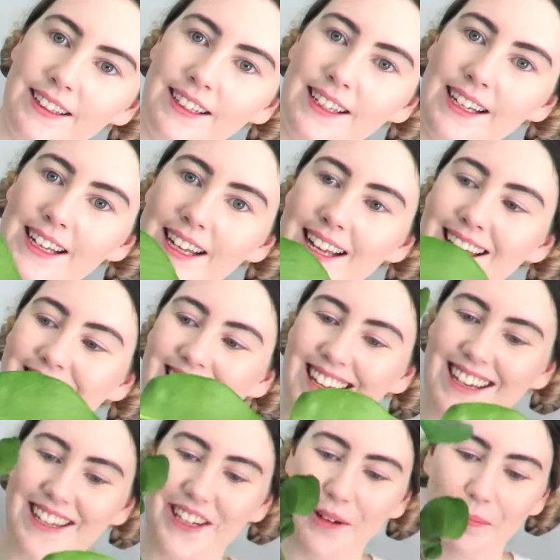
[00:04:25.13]
Yay,
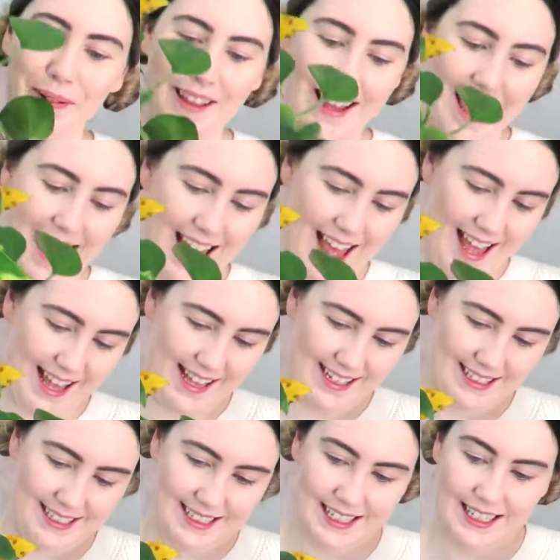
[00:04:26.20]
I got a
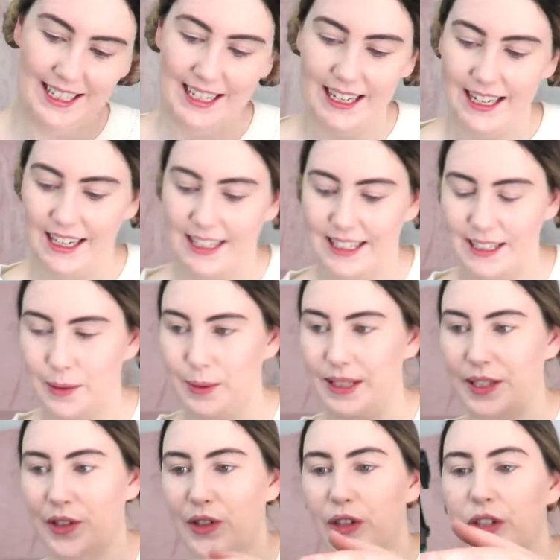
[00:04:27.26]
plant. This
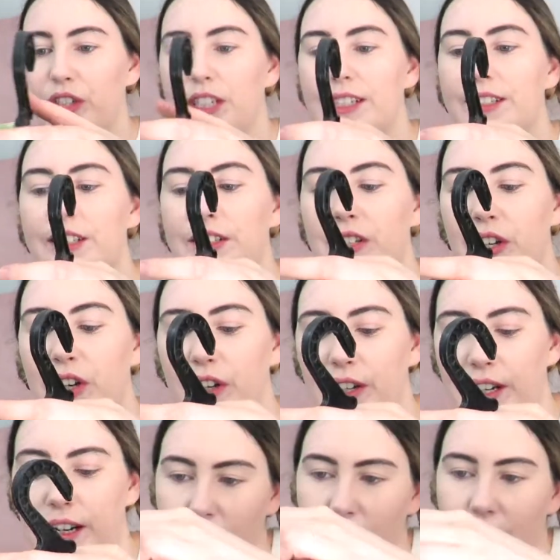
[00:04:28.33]
one's gorgeous. So
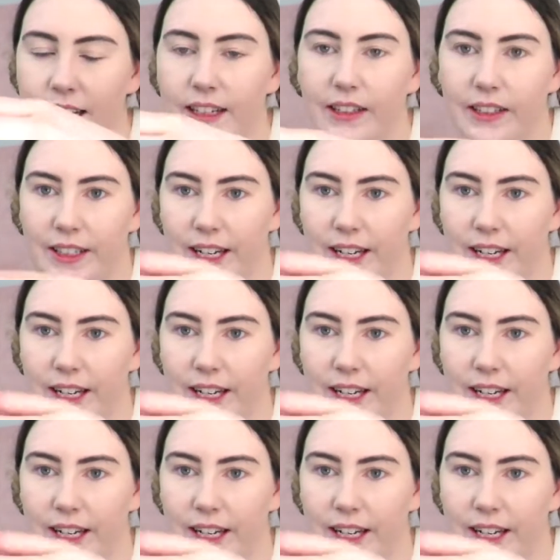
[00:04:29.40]
technical